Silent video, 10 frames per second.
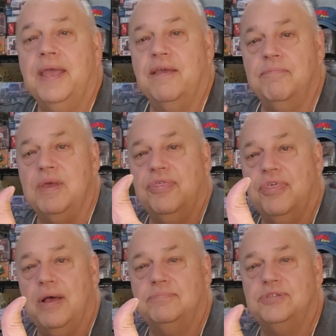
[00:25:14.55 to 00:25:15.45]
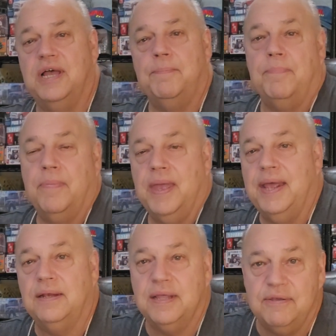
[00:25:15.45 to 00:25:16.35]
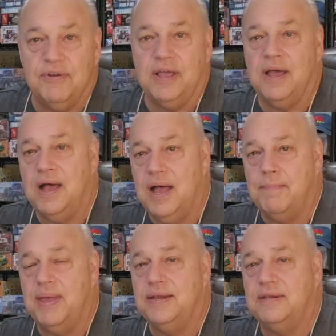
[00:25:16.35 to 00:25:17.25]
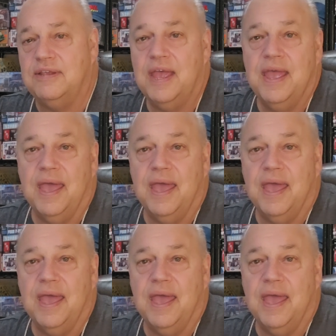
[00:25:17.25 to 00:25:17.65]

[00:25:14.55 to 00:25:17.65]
give me a thumbs up, and leave a comment.